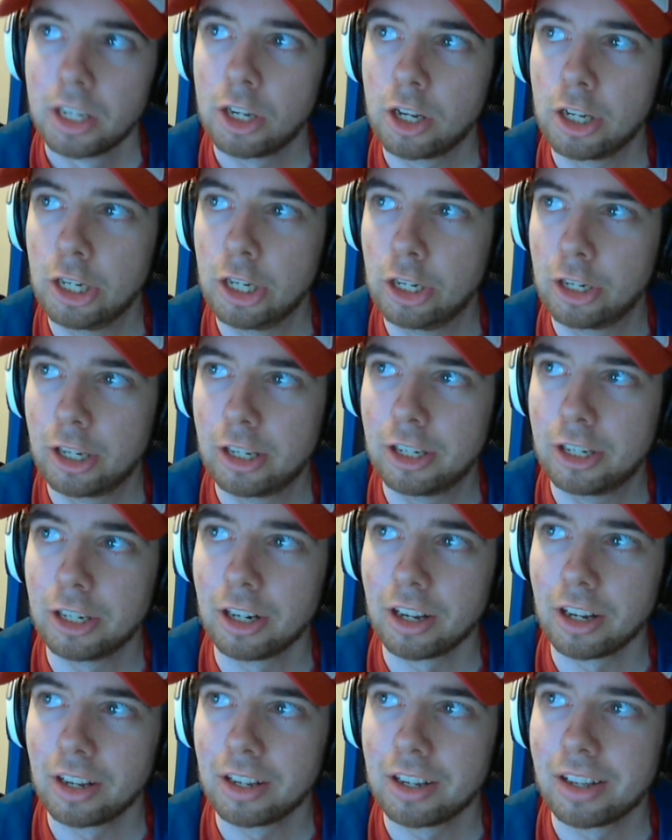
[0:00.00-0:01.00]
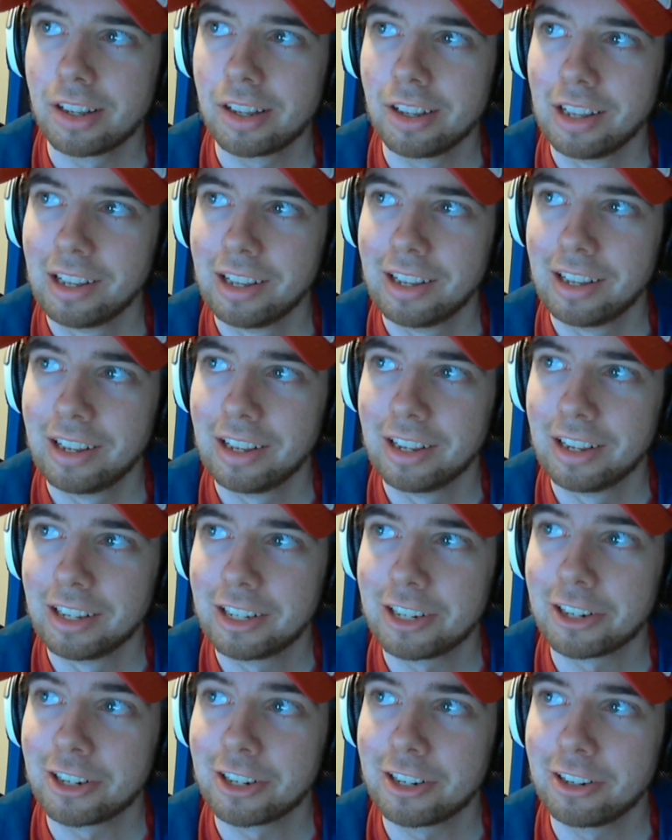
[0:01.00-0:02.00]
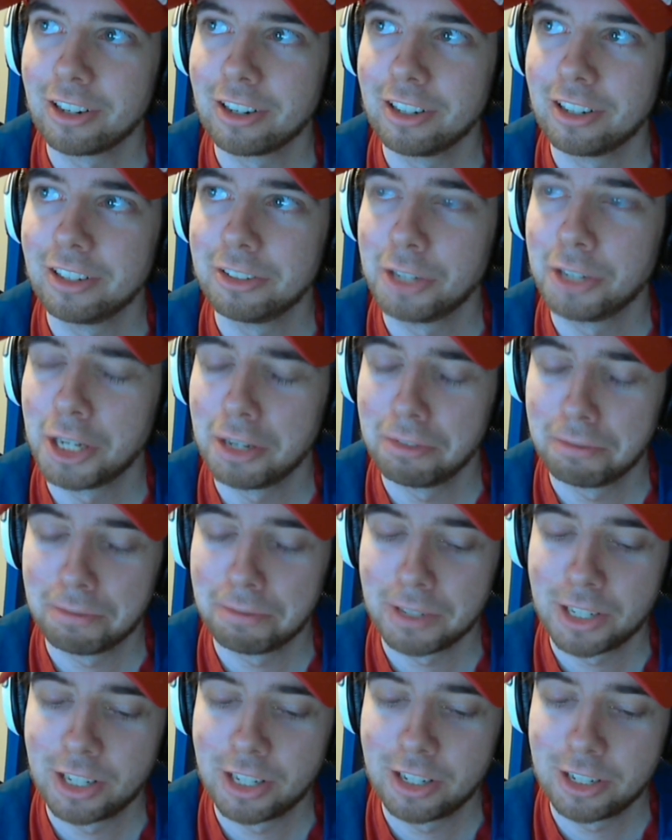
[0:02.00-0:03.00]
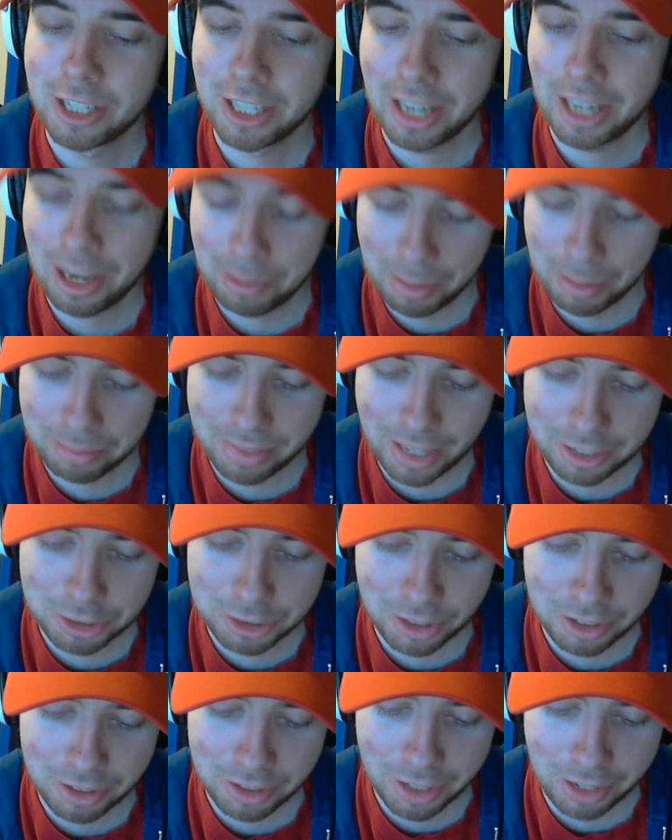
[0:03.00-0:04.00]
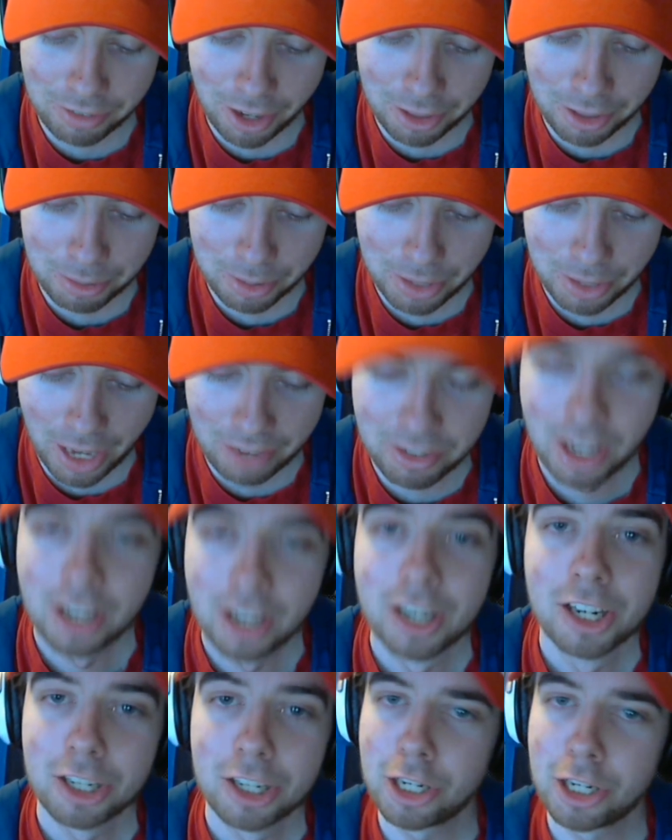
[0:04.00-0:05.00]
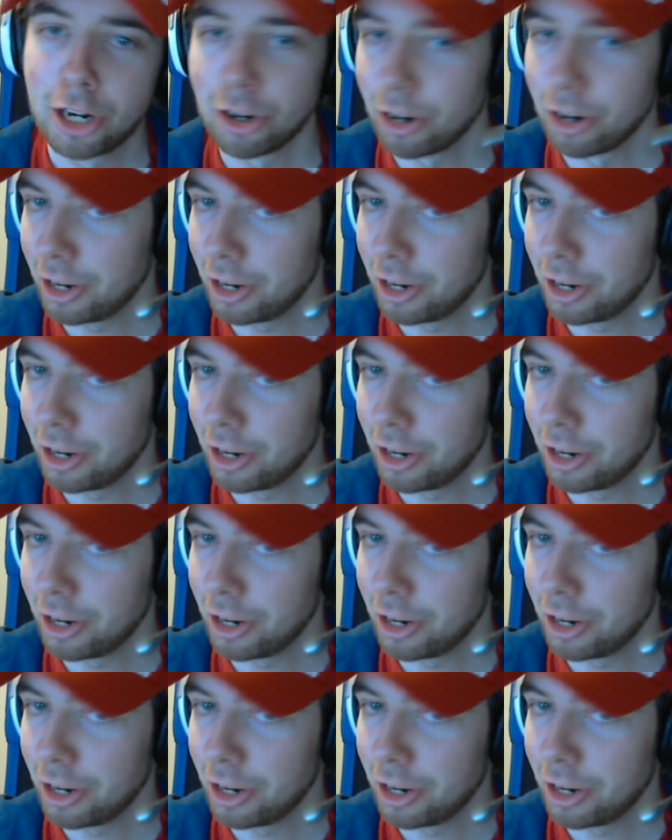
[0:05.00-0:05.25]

Cripes. Cripes. You have. I'm, I'm trying to think of other. You have cur-